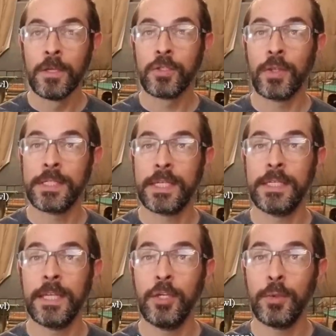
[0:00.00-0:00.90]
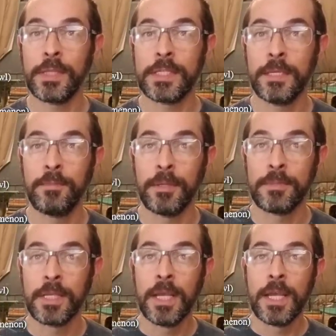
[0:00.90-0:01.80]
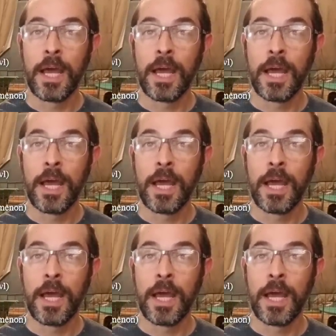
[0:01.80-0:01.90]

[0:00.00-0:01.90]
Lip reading: So let's continue with the symptoms.